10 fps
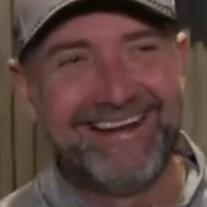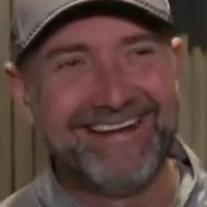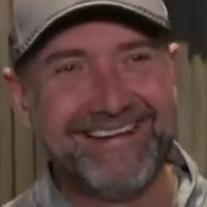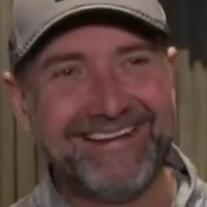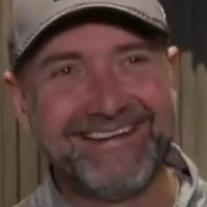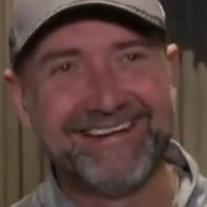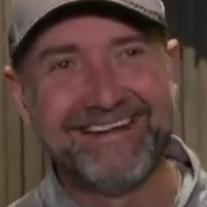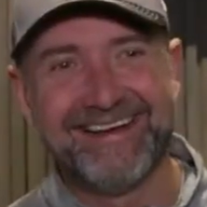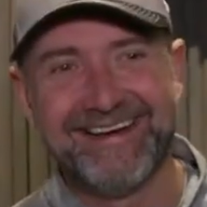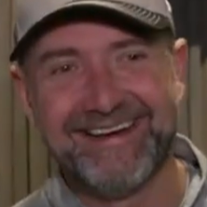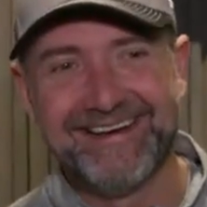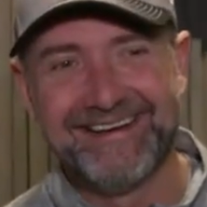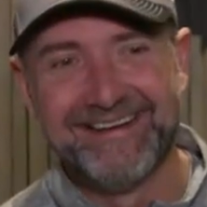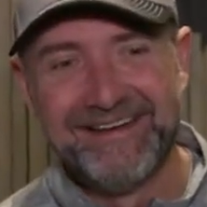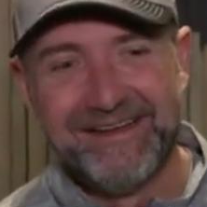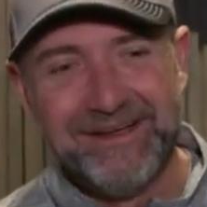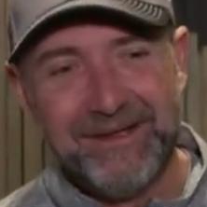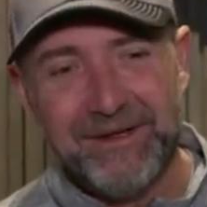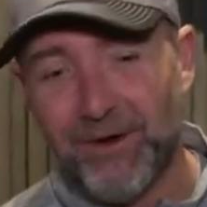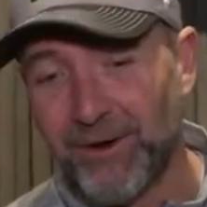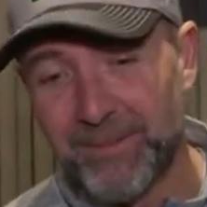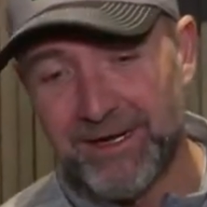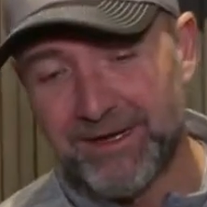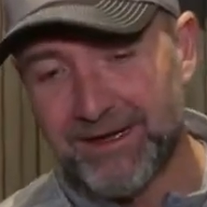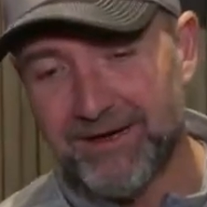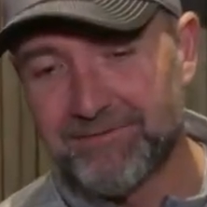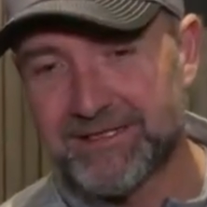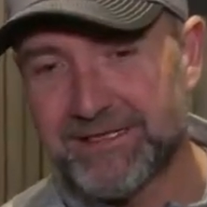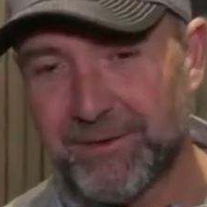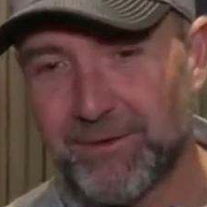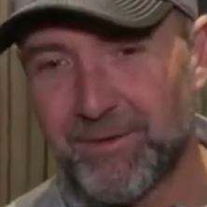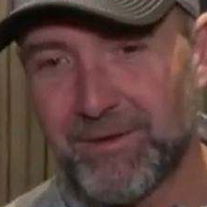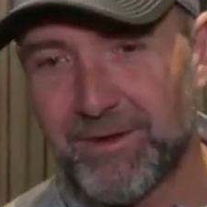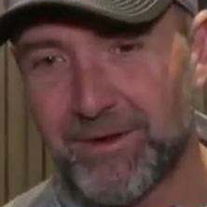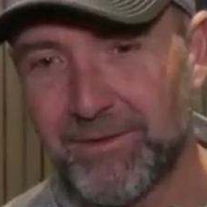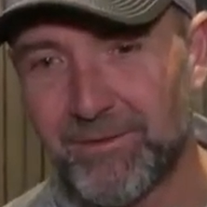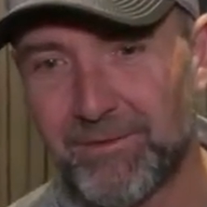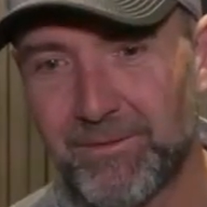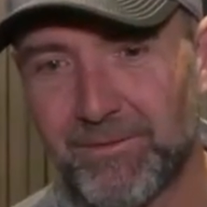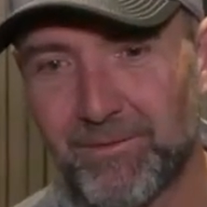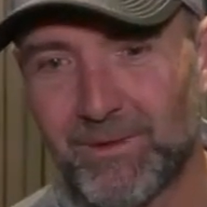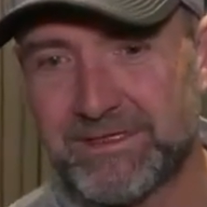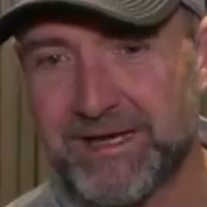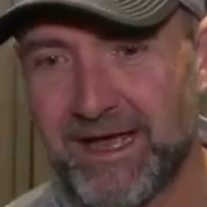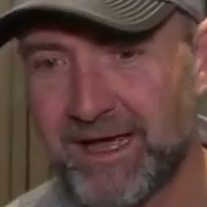I did. No, I mean, obviously, you know, wasn't